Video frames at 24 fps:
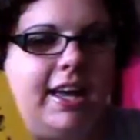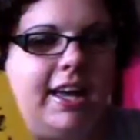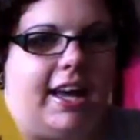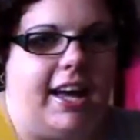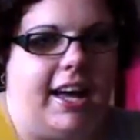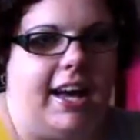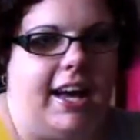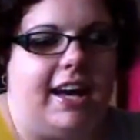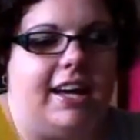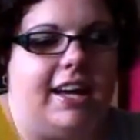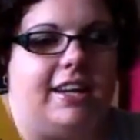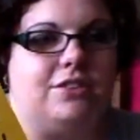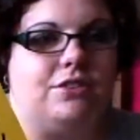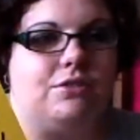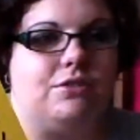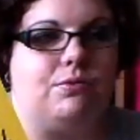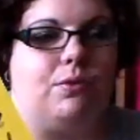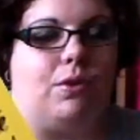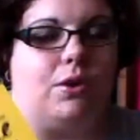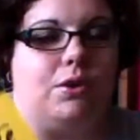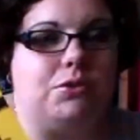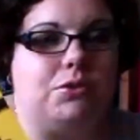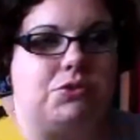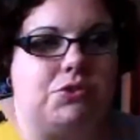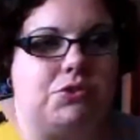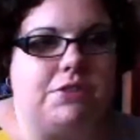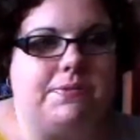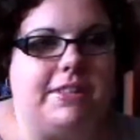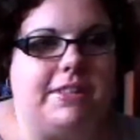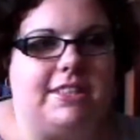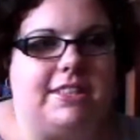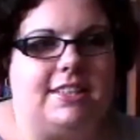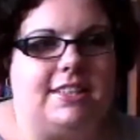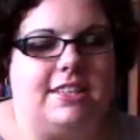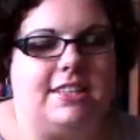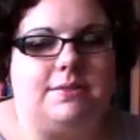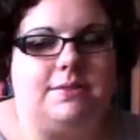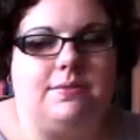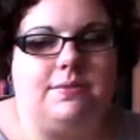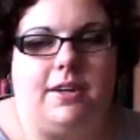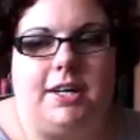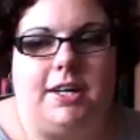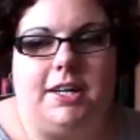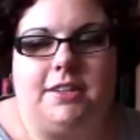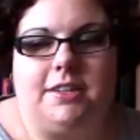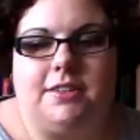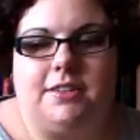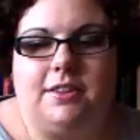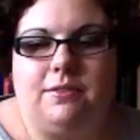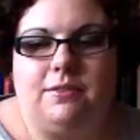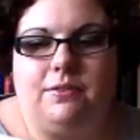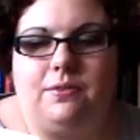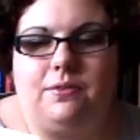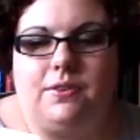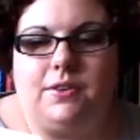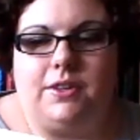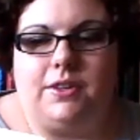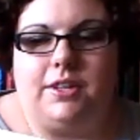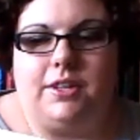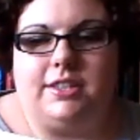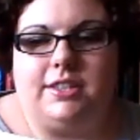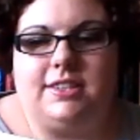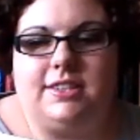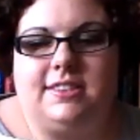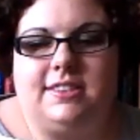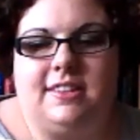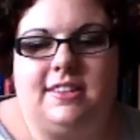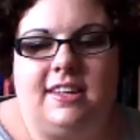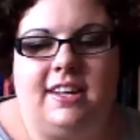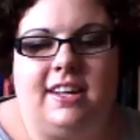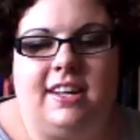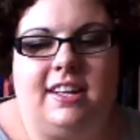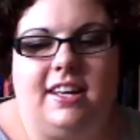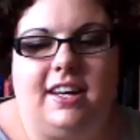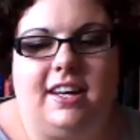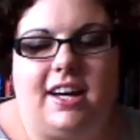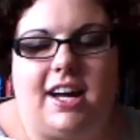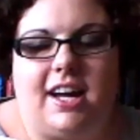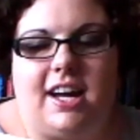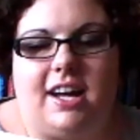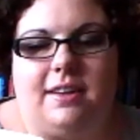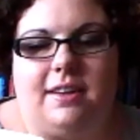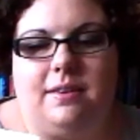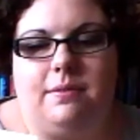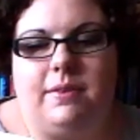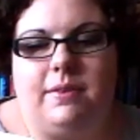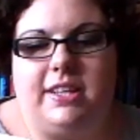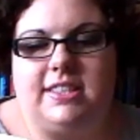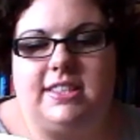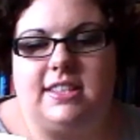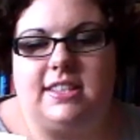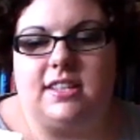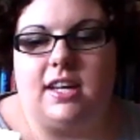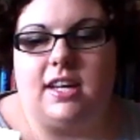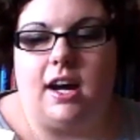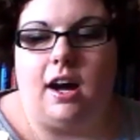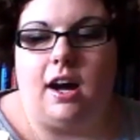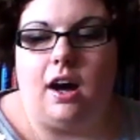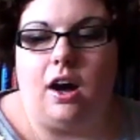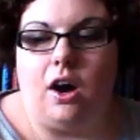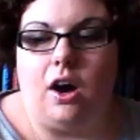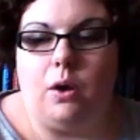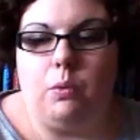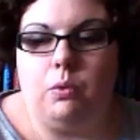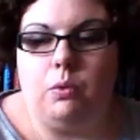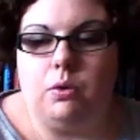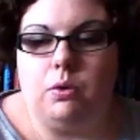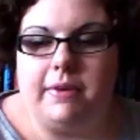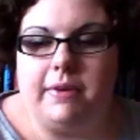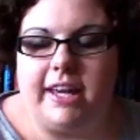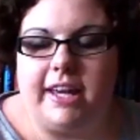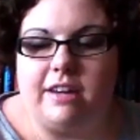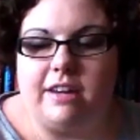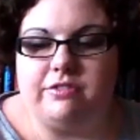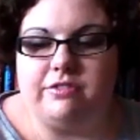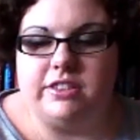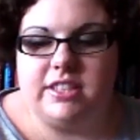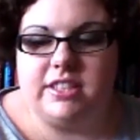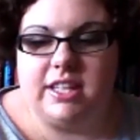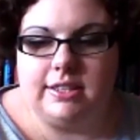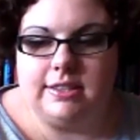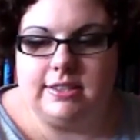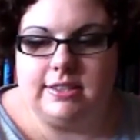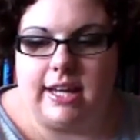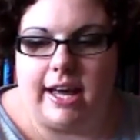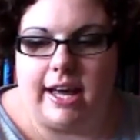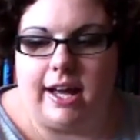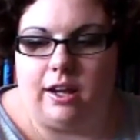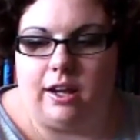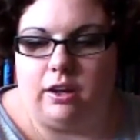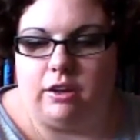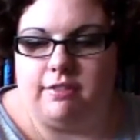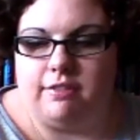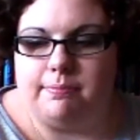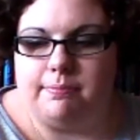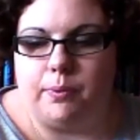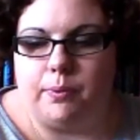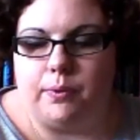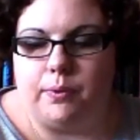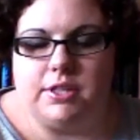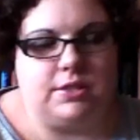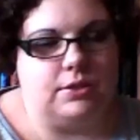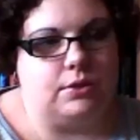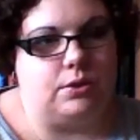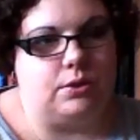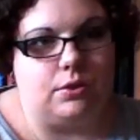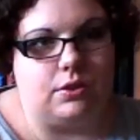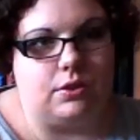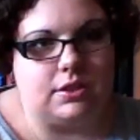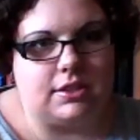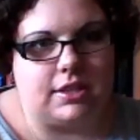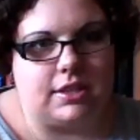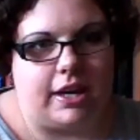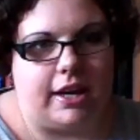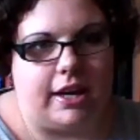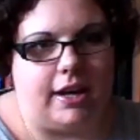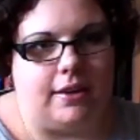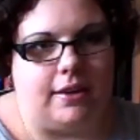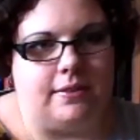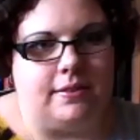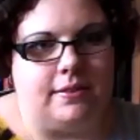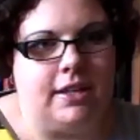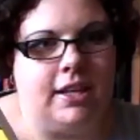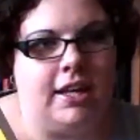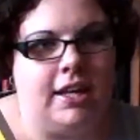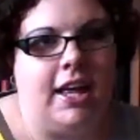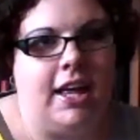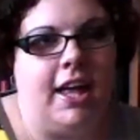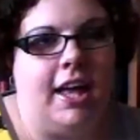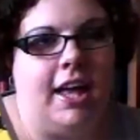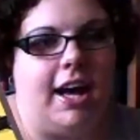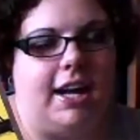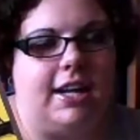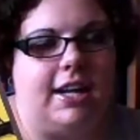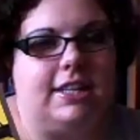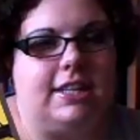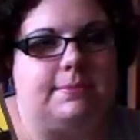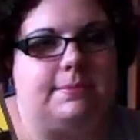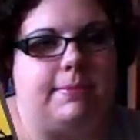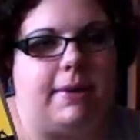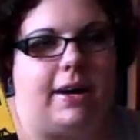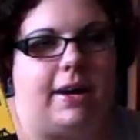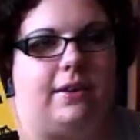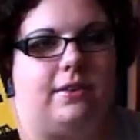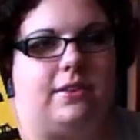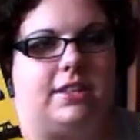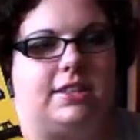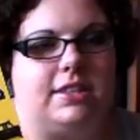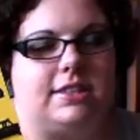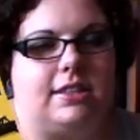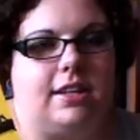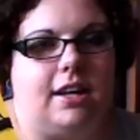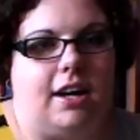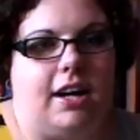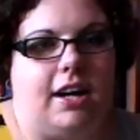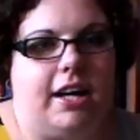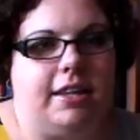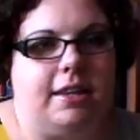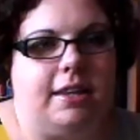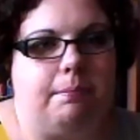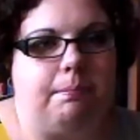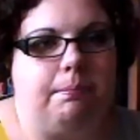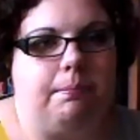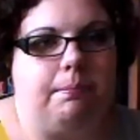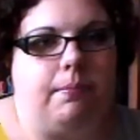And what drew me to this one was, it says, a heartwarming everyday tale of boy stalks girl. And it's about this guy that